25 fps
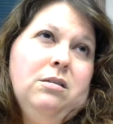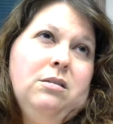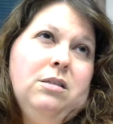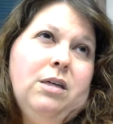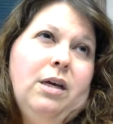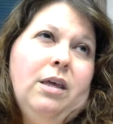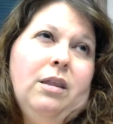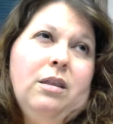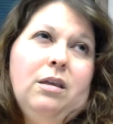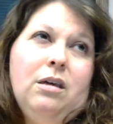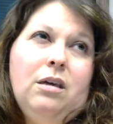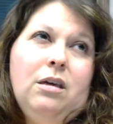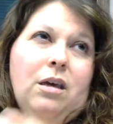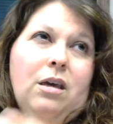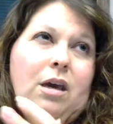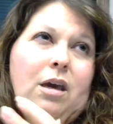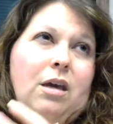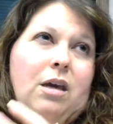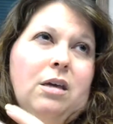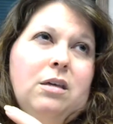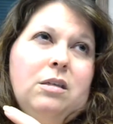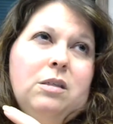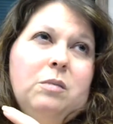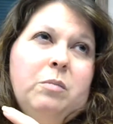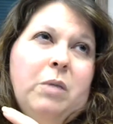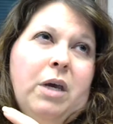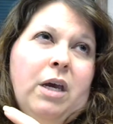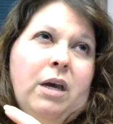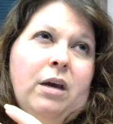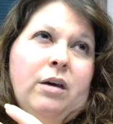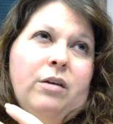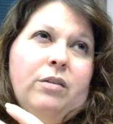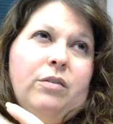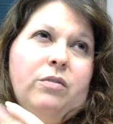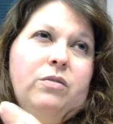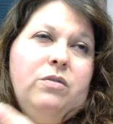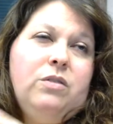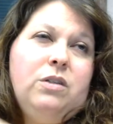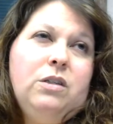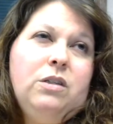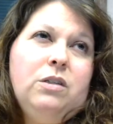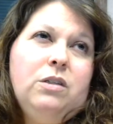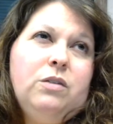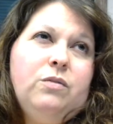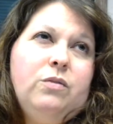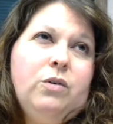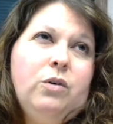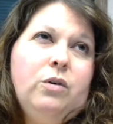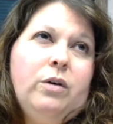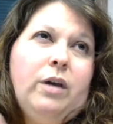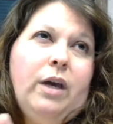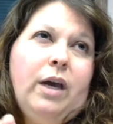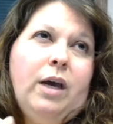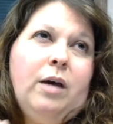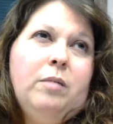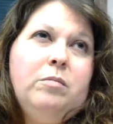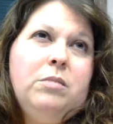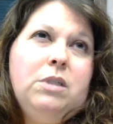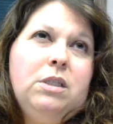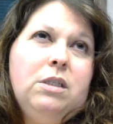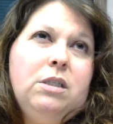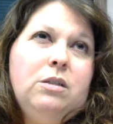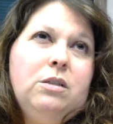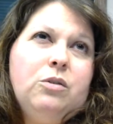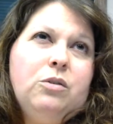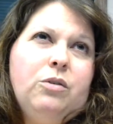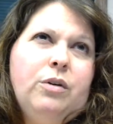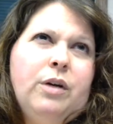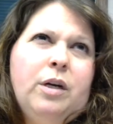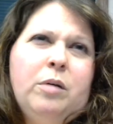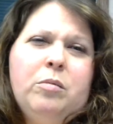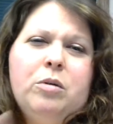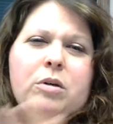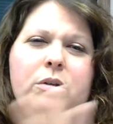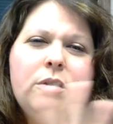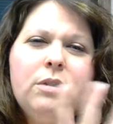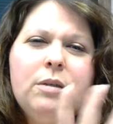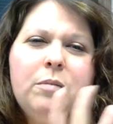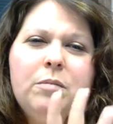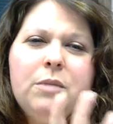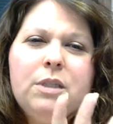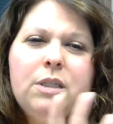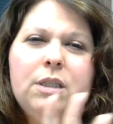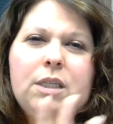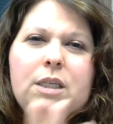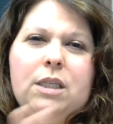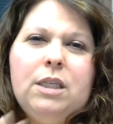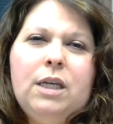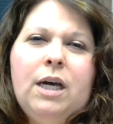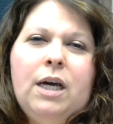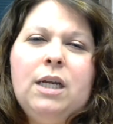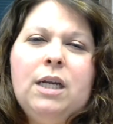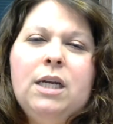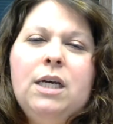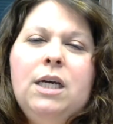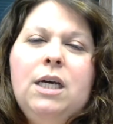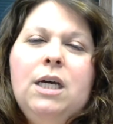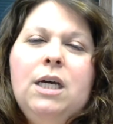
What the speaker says: I think A is math, C is vocab, D is grammar, something like that.